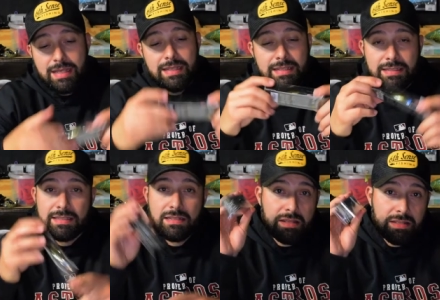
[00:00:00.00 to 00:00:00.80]
And this is
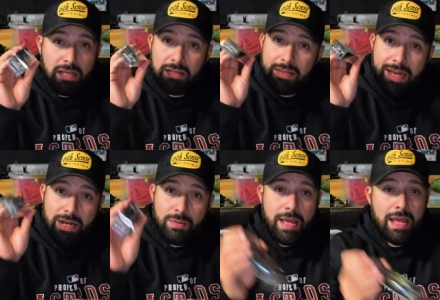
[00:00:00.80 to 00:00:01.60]
another color that I
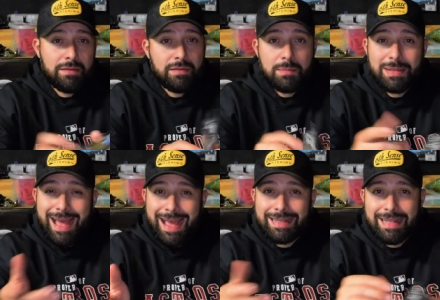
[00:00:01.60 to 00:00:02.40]
don't have. I've been
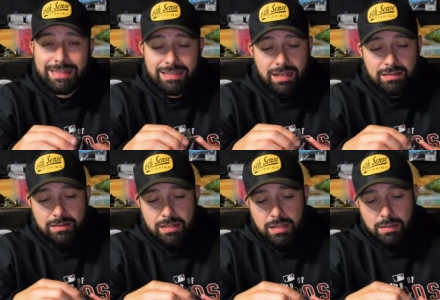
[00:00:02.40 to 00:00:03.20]
eyeing that
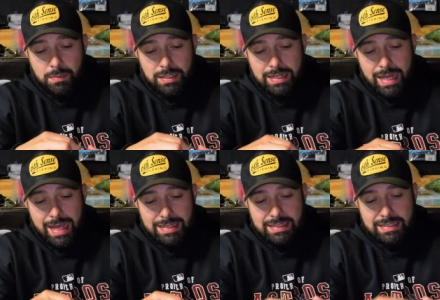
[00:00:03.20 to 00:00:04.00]
color, but
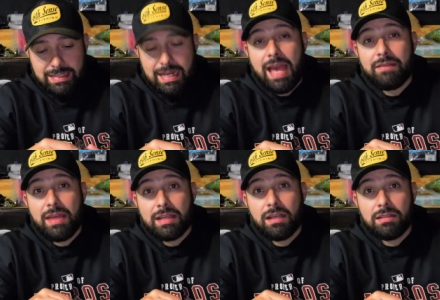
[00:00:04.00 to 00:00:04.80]
I just didn't have
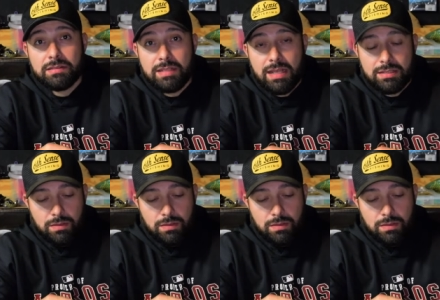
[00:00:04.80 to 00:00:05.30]
that color yet.